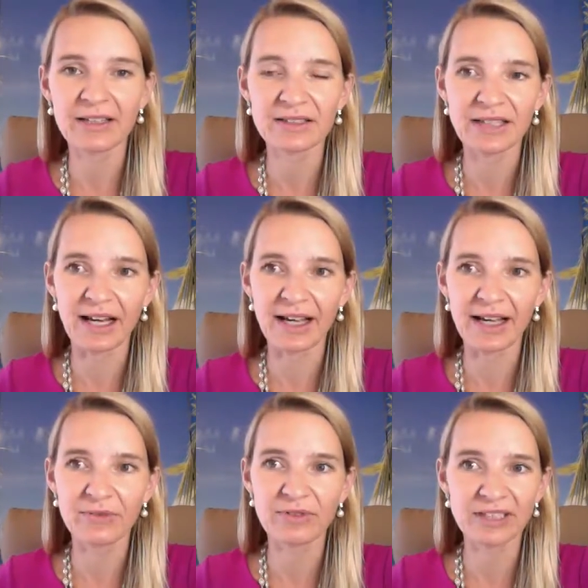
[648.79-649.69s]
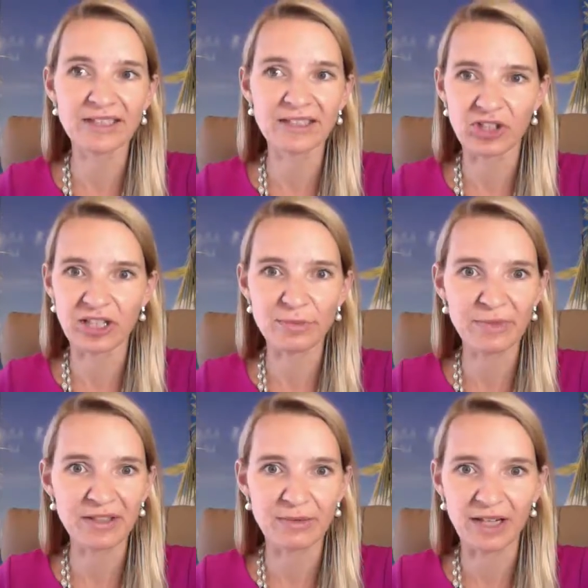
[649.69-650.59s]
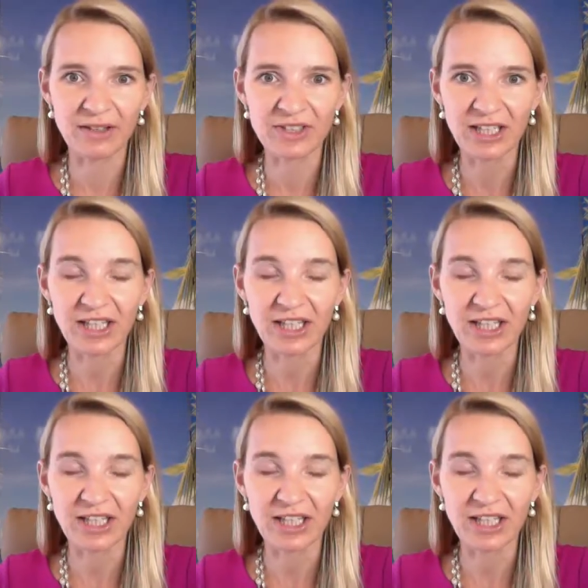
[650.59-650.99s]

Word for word: Because I had really this judgment around,